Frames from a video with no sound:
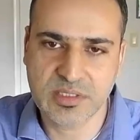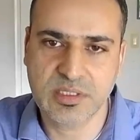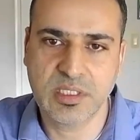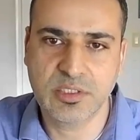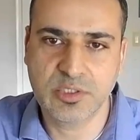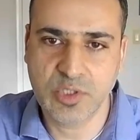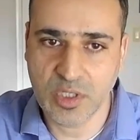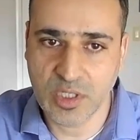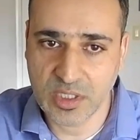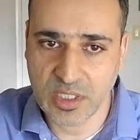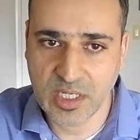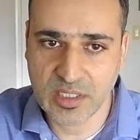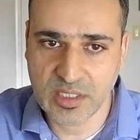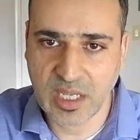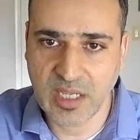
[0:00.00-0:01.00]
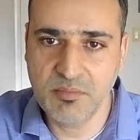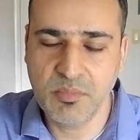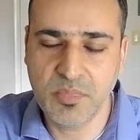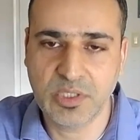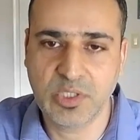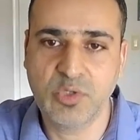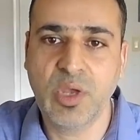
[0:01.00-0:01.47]
It's going to take time,
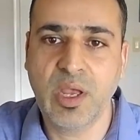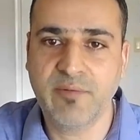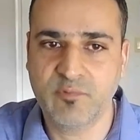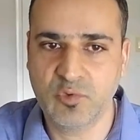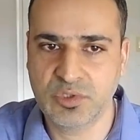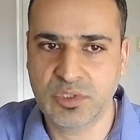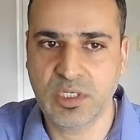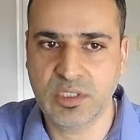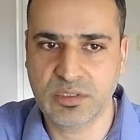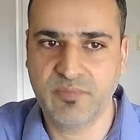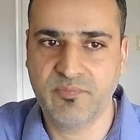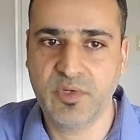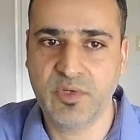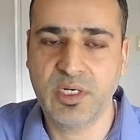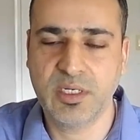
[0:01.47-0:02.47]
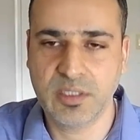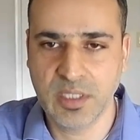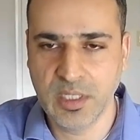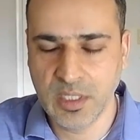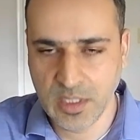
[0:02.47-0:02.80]
but you have to start somewhere, and